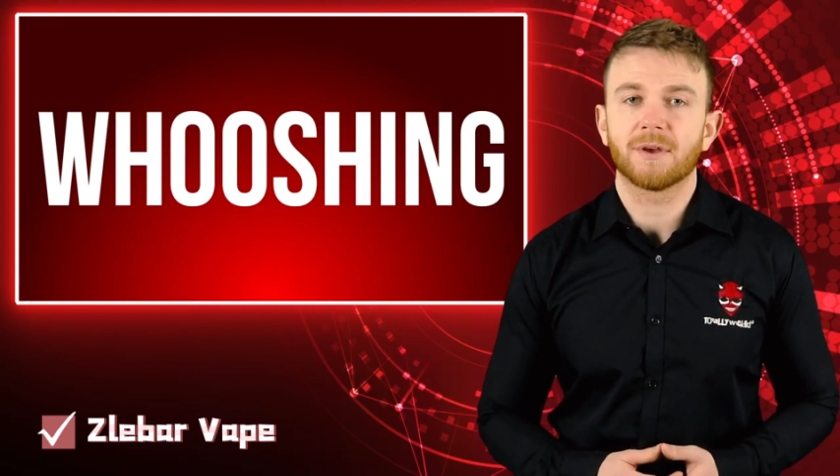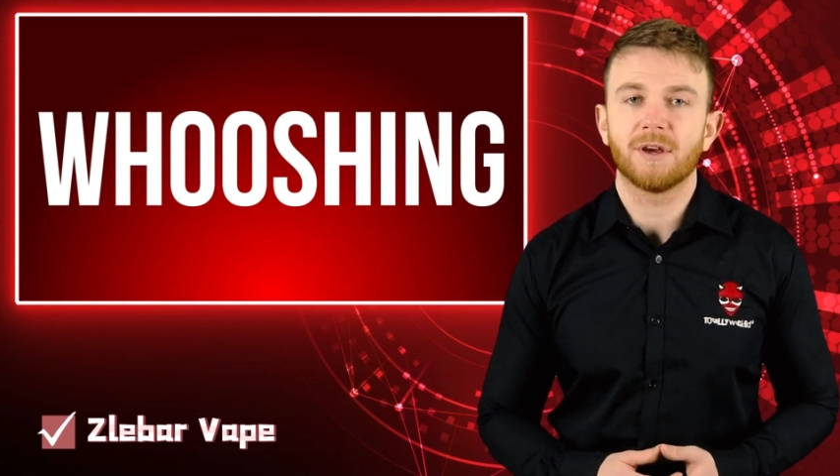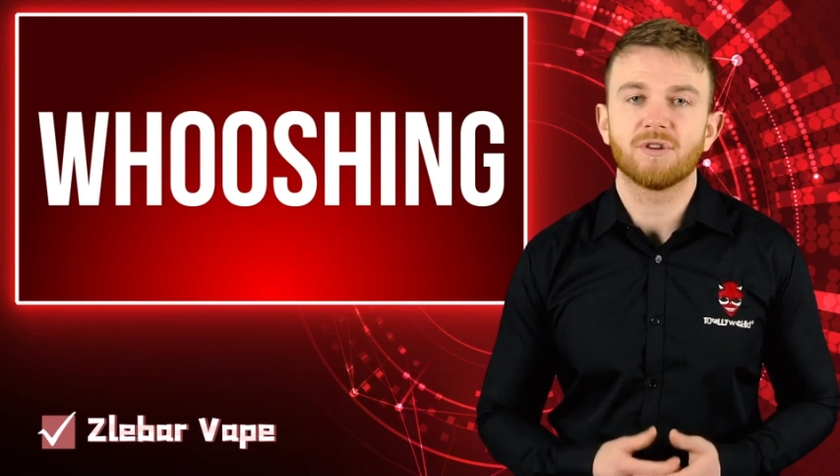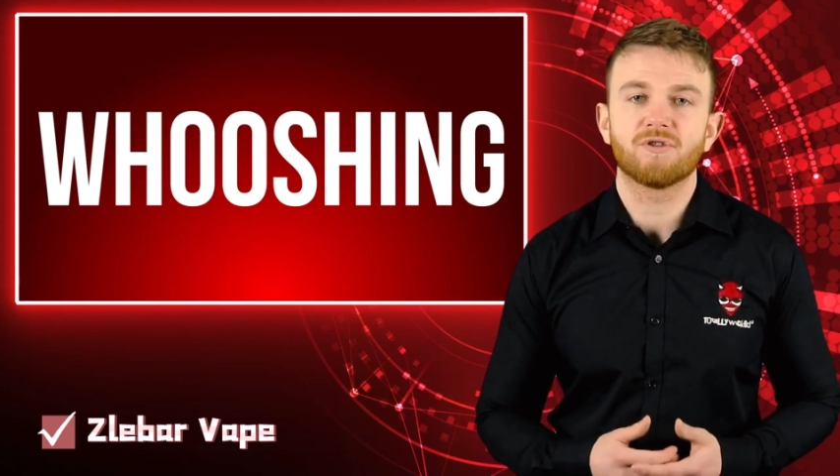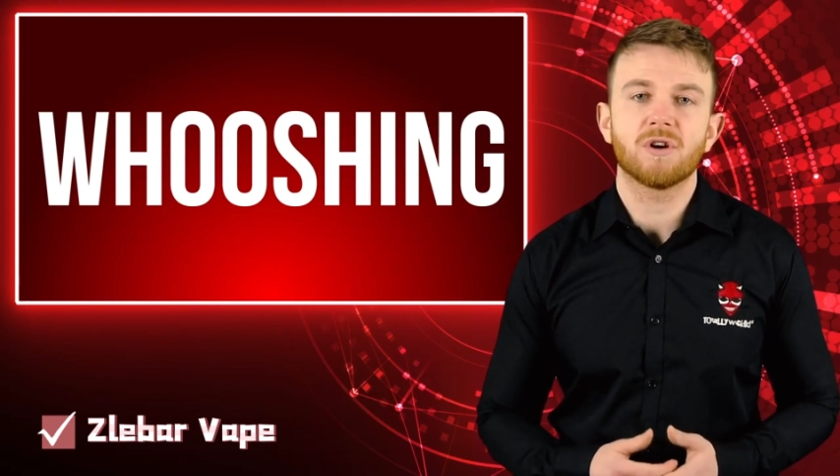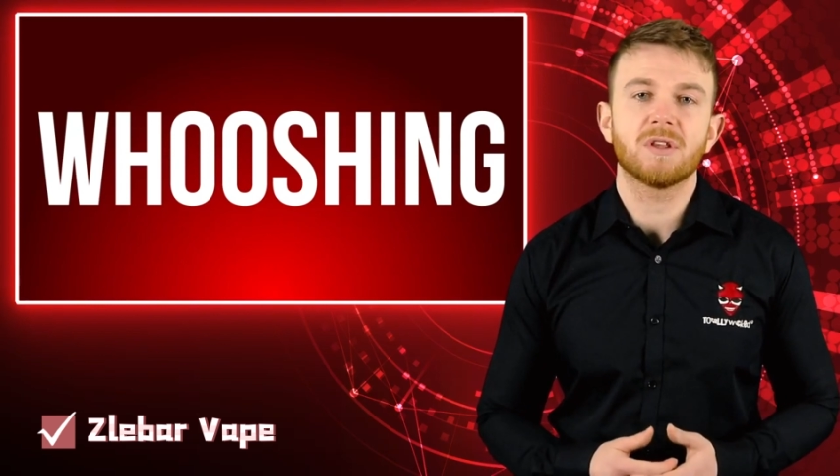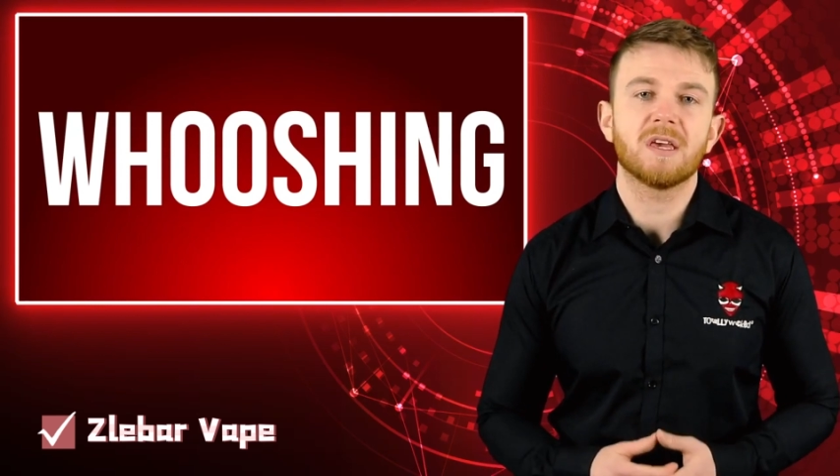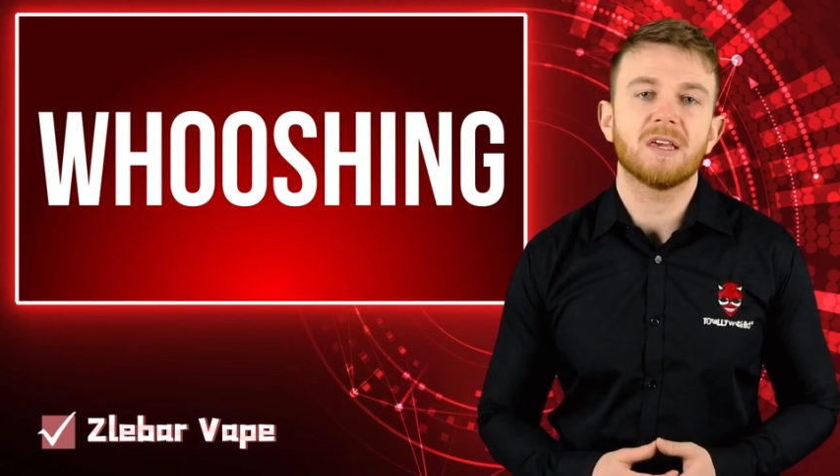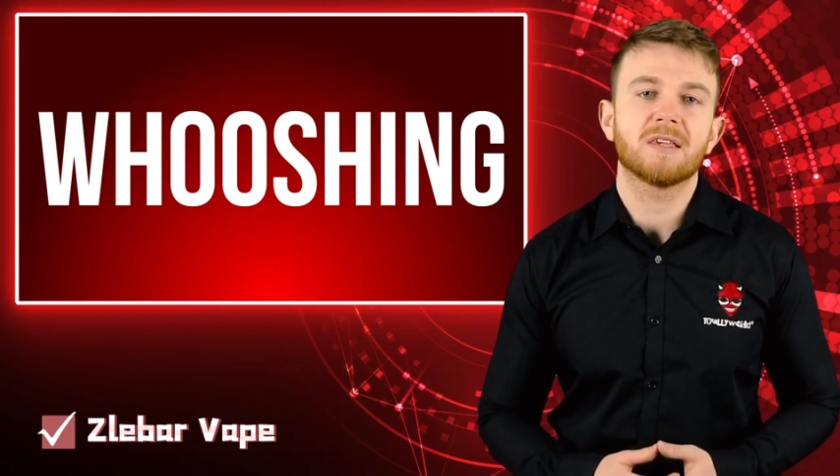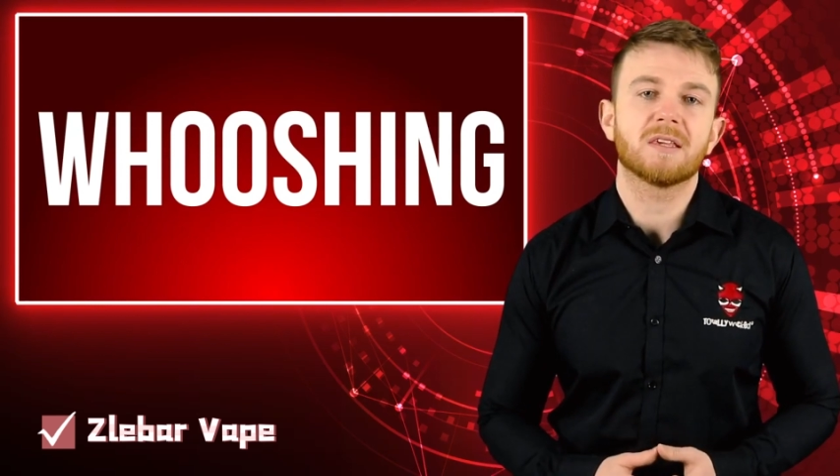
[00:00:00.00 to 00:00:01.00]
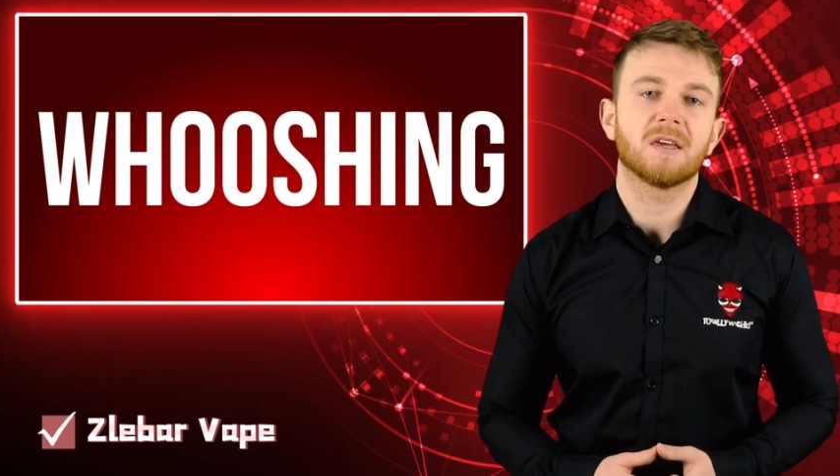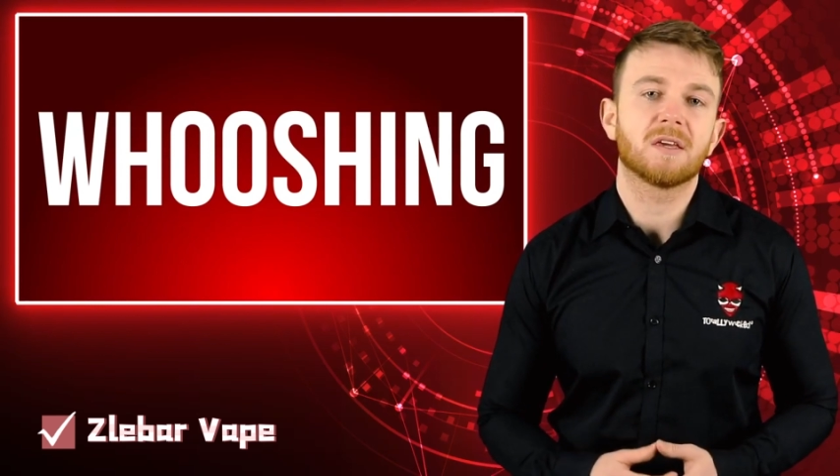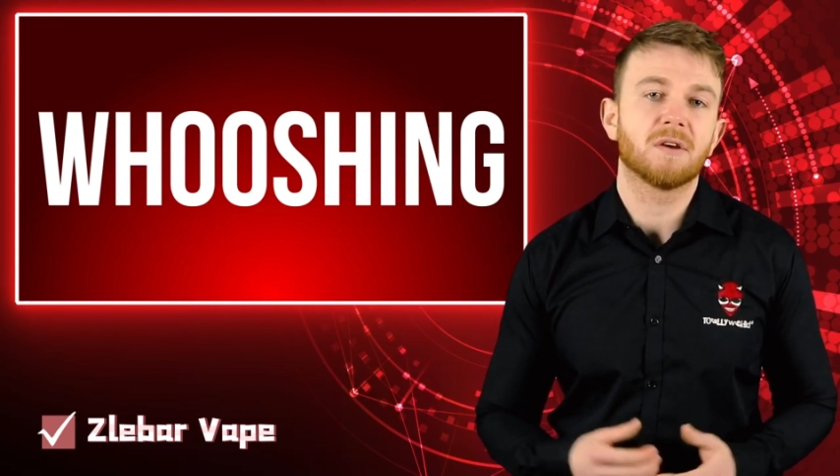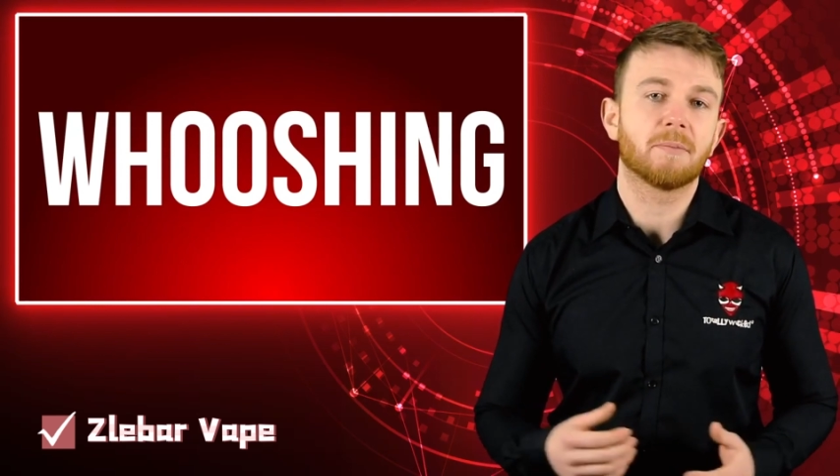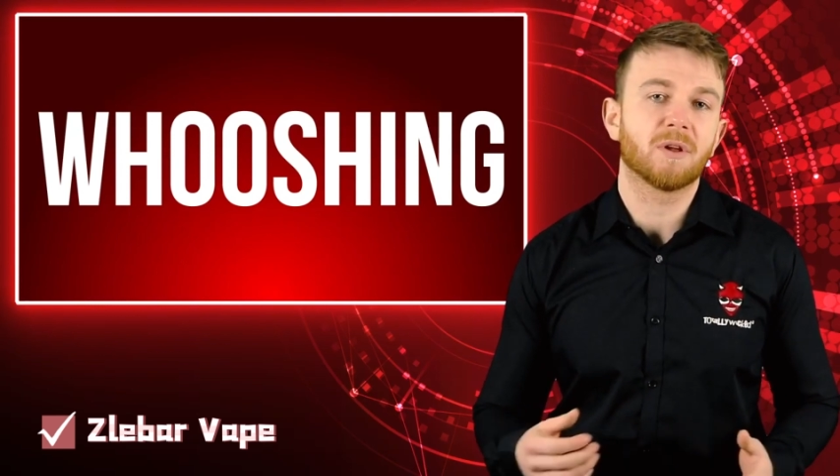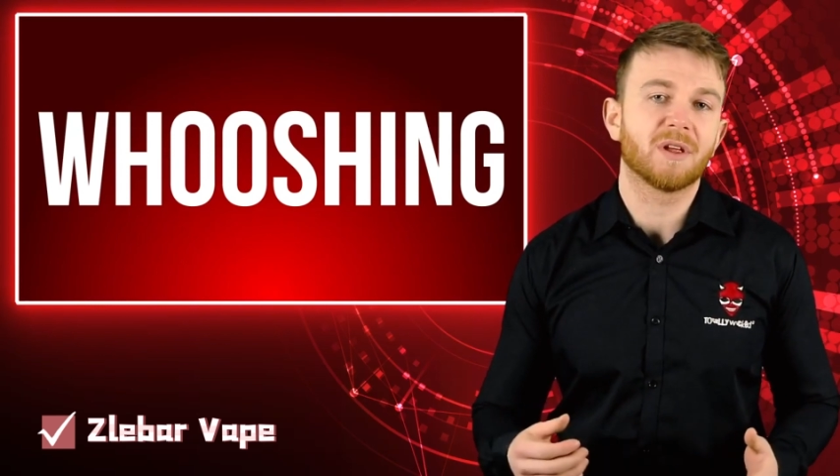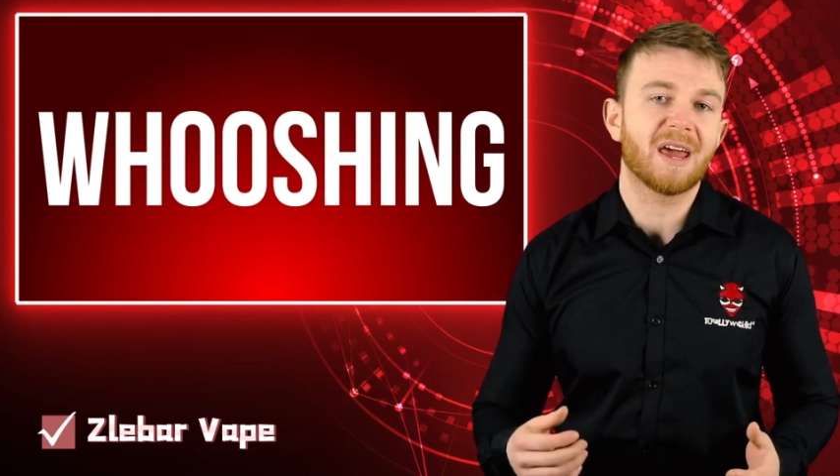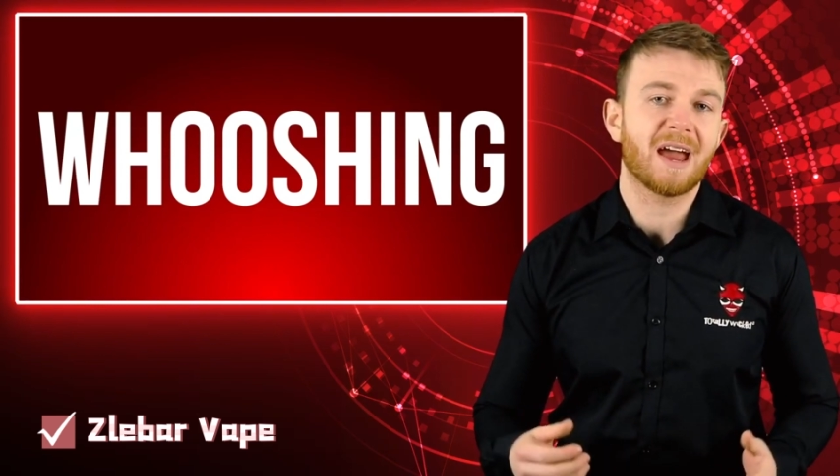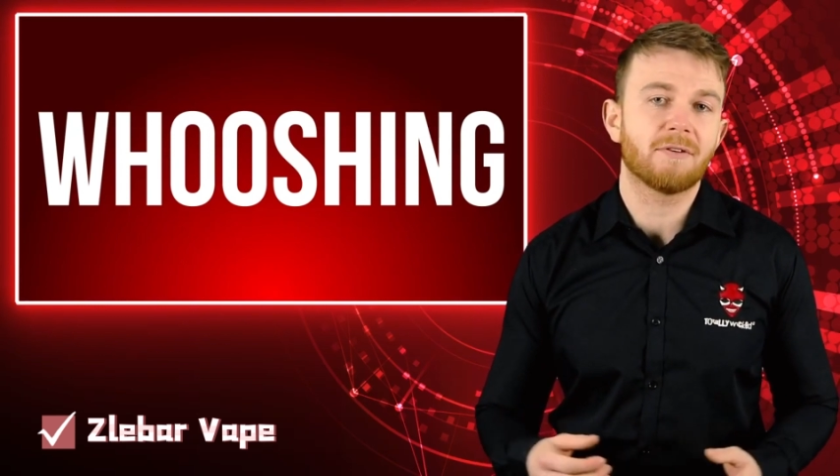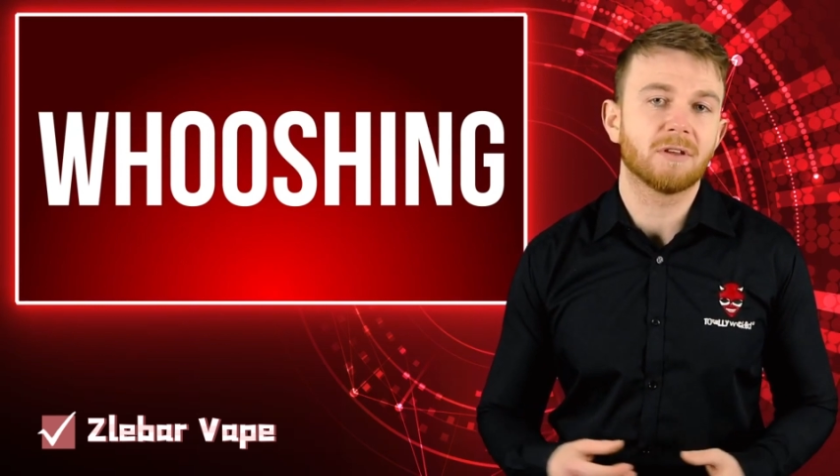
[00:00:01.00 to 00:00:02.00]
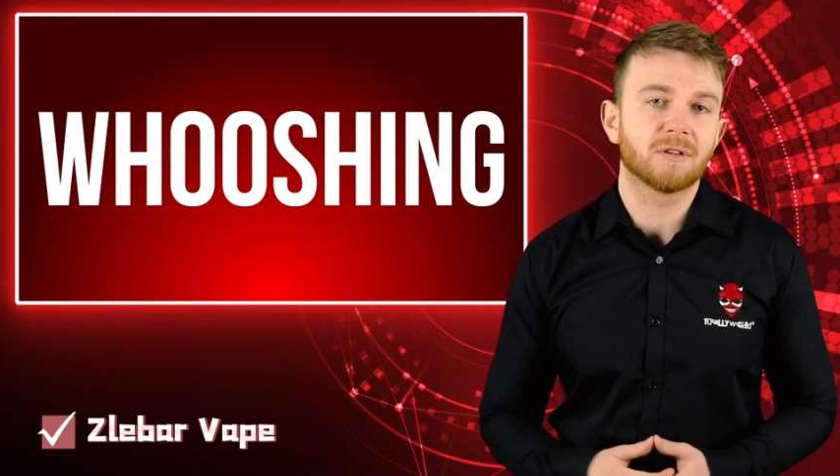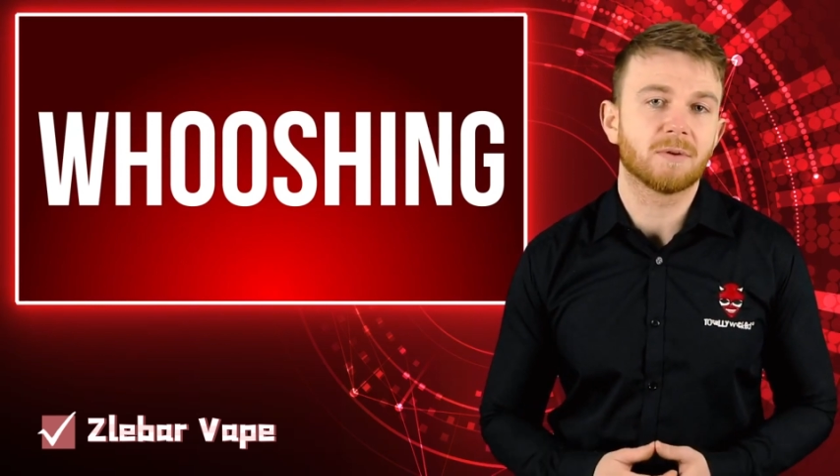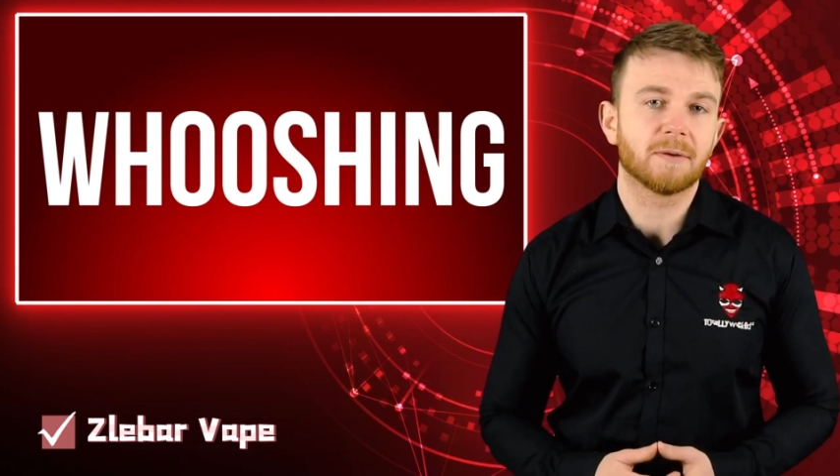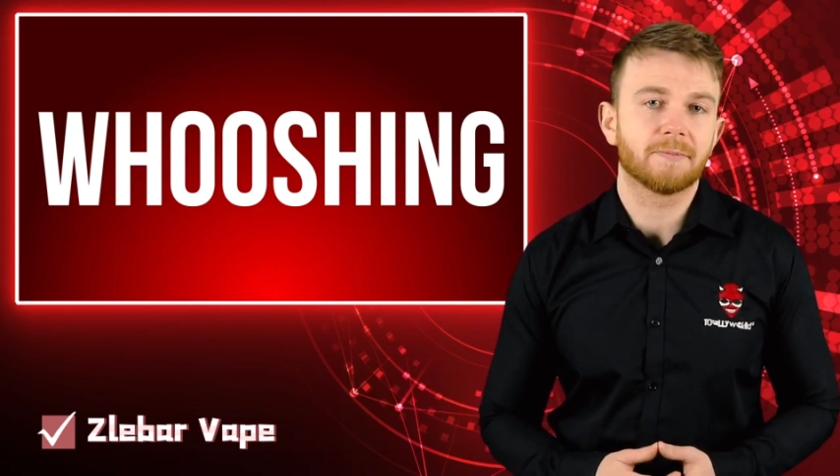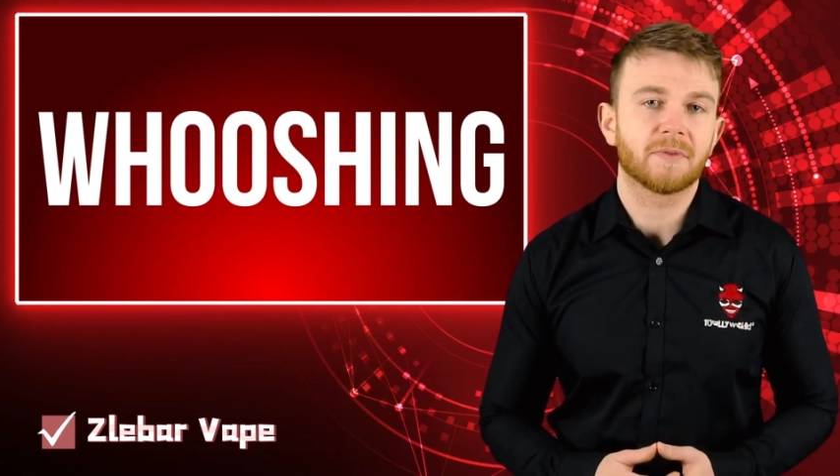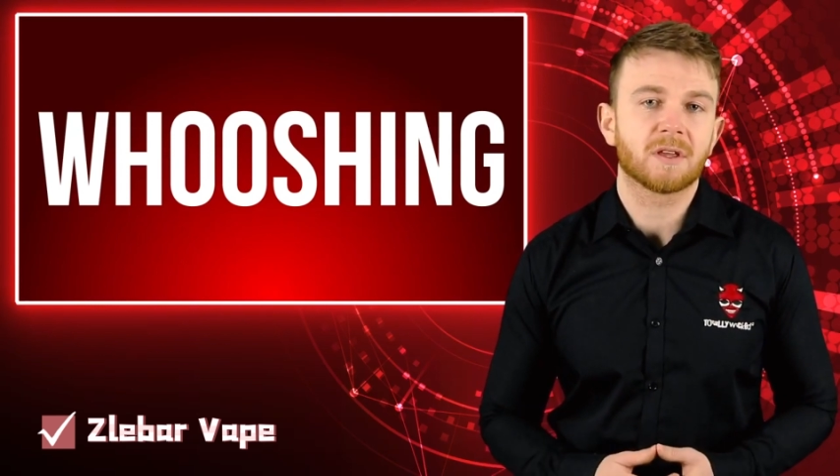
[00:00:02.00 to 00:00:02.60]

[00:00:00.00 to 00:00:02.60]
As you draw on your e-cig, you're pulling air into it.